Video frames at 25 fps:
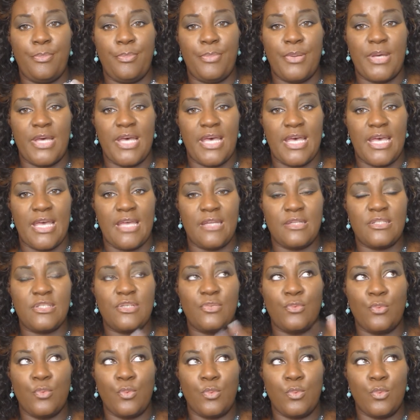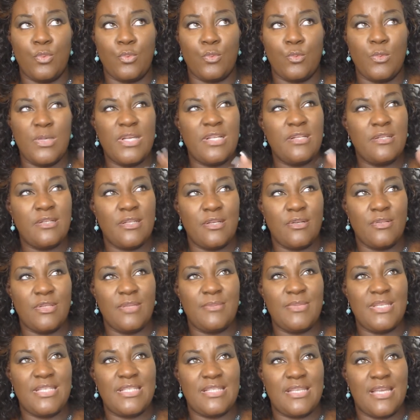But, well, no,
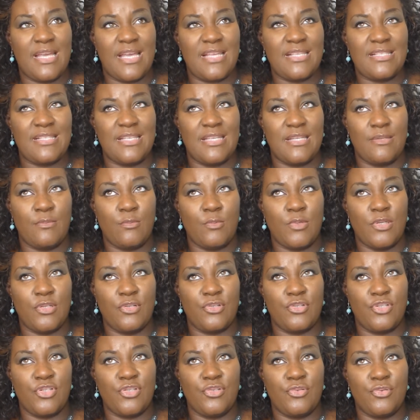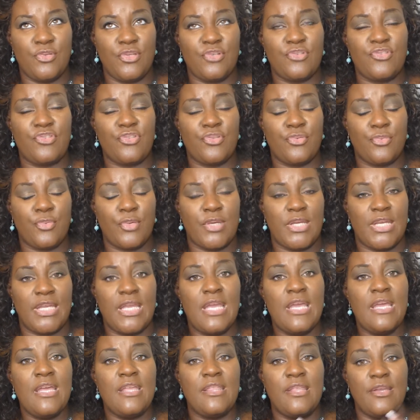let me say, I said 1 or 2, there's 3.